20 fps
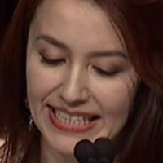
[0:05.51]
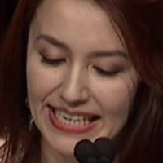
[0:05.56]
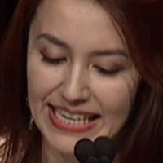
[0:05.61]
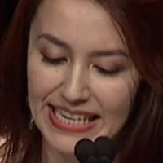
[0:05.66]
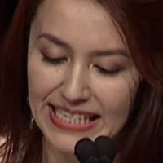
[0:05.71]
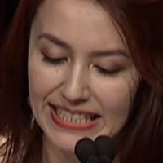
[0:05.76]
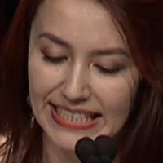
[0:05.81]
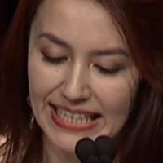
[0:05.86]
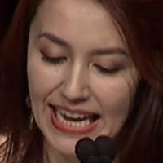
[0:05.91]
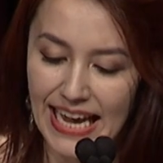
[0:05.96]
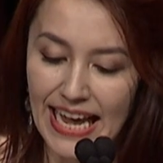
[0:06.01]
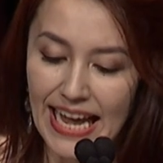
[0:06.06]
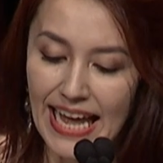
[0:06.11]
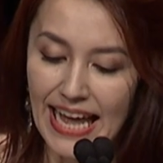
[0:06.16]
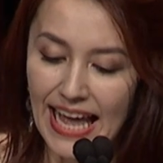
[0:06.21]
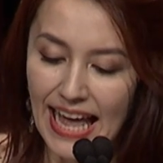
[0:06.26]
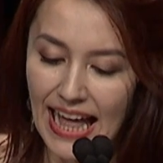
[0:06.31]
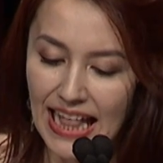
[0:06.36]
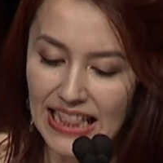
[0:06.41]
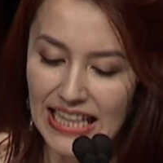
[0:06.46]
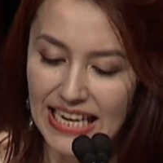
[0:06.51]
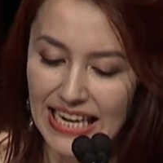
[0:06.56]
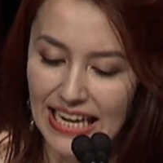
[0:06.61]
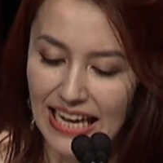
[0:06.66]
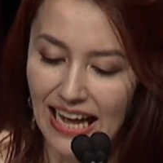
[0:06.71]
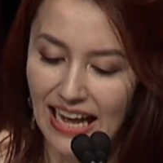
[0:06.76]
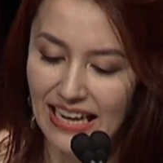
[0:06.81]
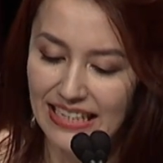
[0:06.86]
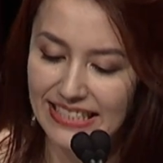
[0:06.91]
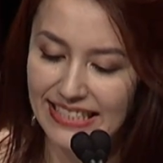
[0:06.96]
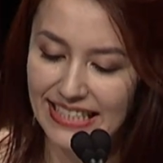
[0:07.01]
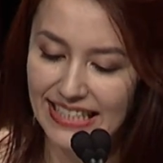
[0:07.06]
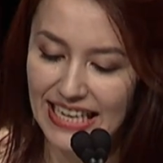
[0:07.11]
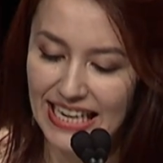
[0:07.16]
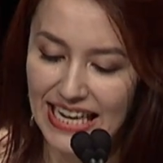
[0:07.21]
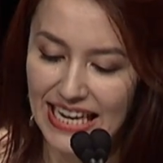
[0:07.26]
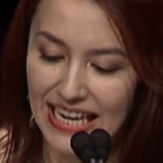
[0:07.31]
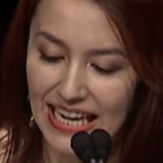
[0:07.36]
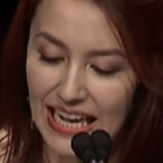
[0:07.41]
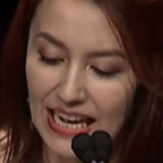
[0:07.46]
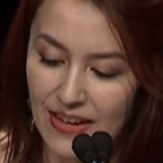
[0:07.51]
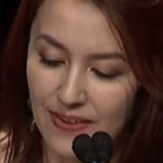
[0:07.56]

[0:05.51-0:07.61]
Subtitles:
is Helly Huxley,